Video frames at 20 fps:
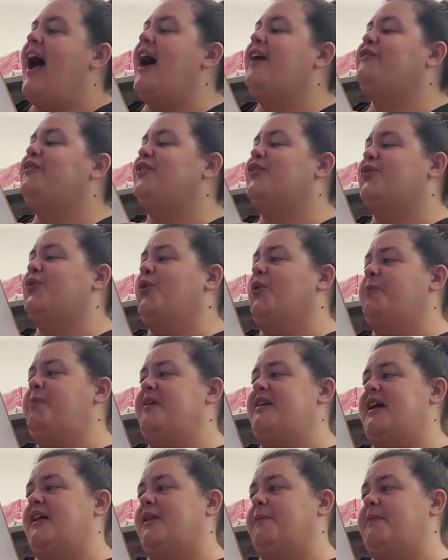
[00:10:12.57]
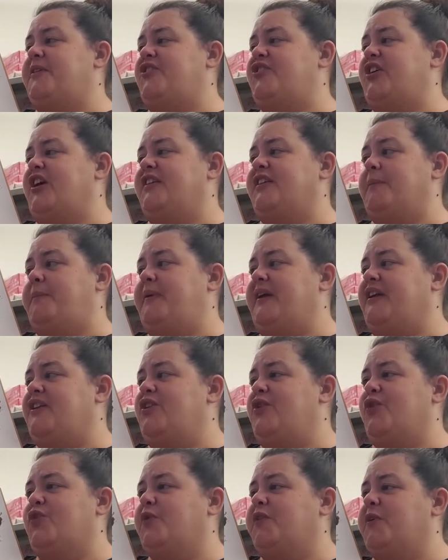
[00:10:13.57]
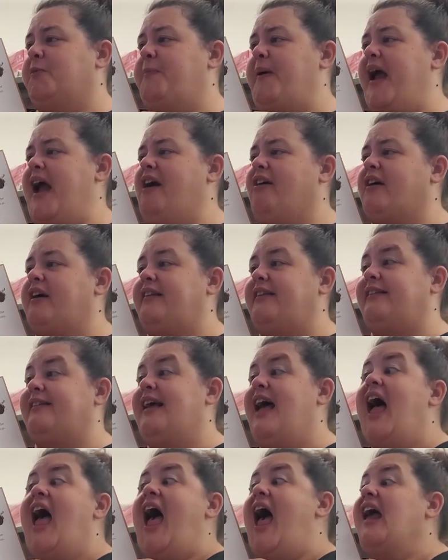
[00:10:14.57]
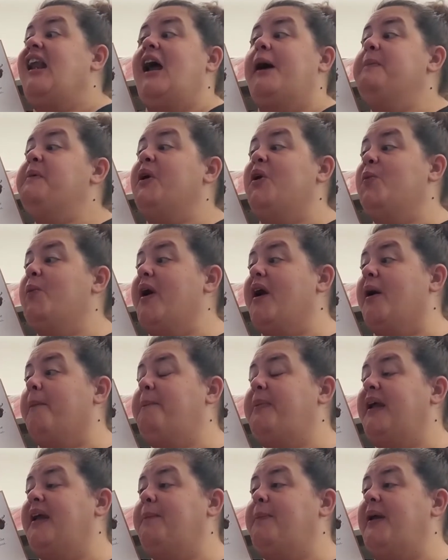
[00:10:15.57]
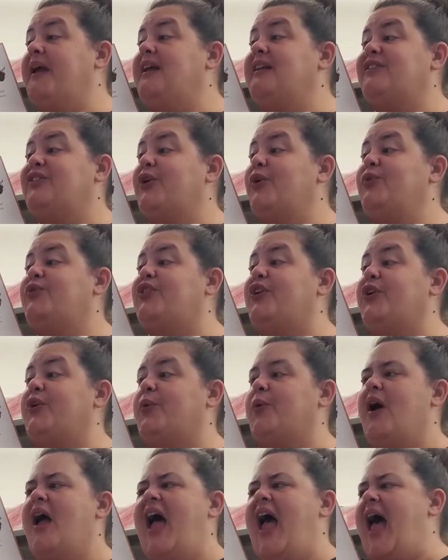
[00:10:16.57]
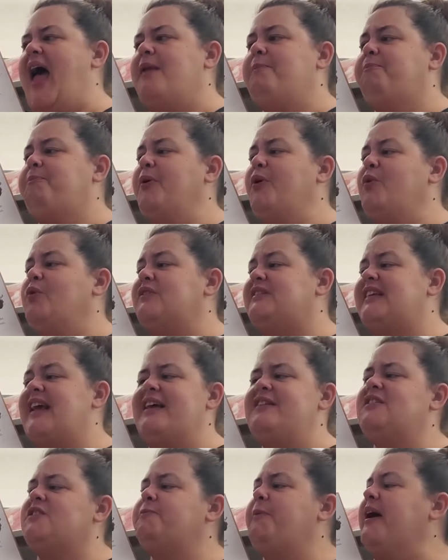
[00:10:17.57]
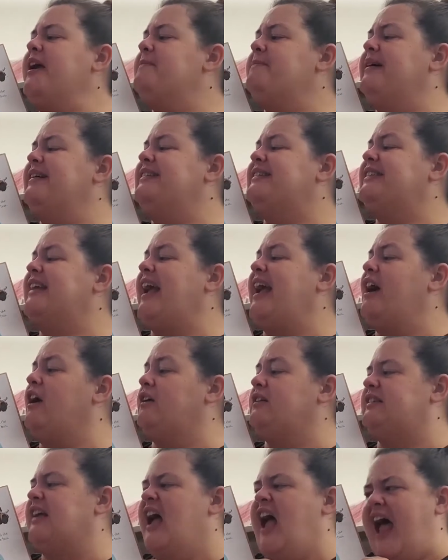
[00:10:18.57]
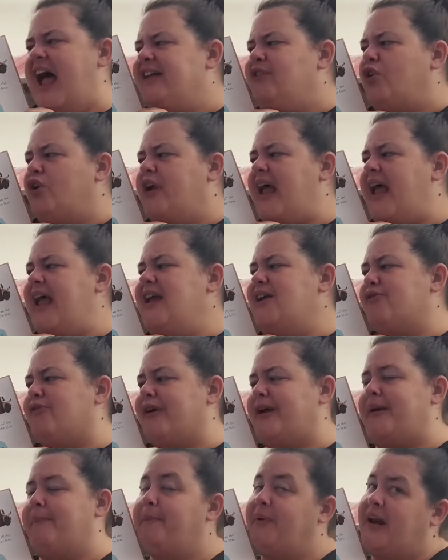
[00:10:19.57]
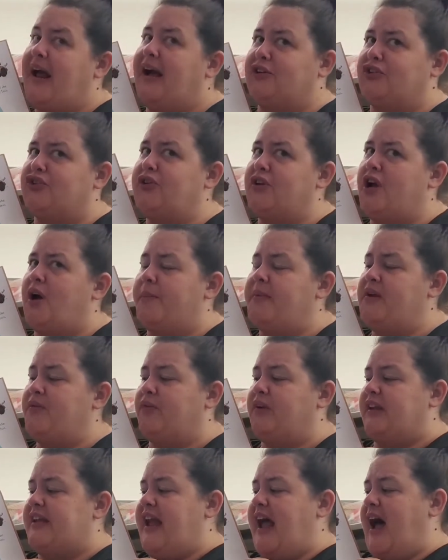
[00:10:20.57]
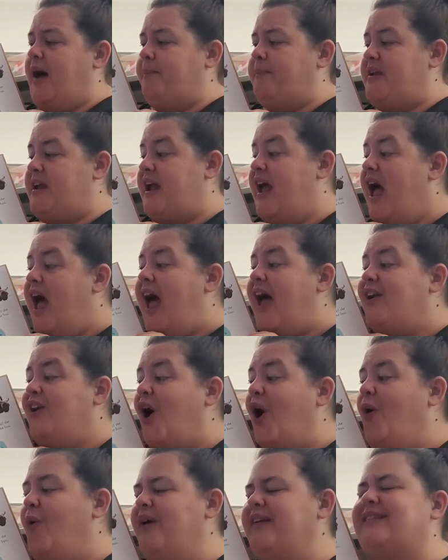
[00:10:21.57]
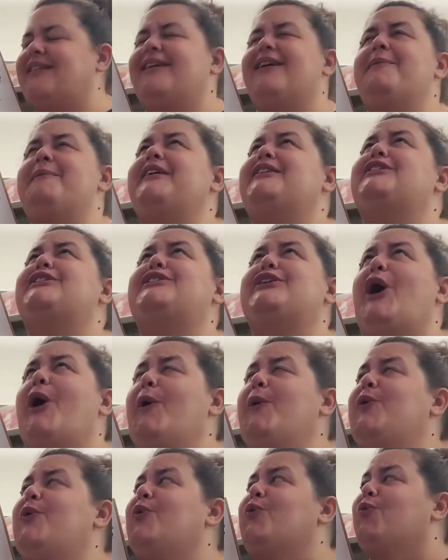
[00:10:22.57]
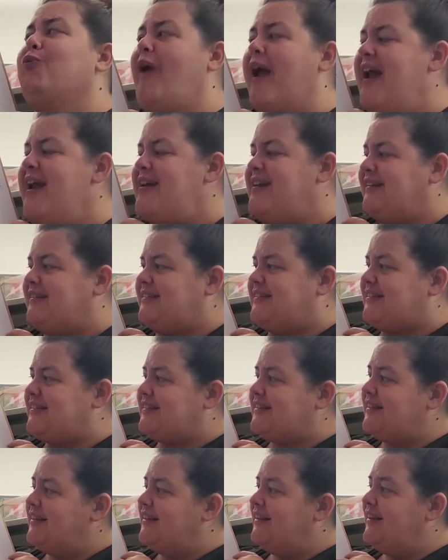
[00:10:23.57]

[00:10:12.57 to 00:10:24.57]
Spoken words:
After school, Penelope shared the big news with her parents. And I'm going to wear a big pink tutu and boots and spike my scales and look angry. But actually, I'll be really happy. And oh, it's going to be so great.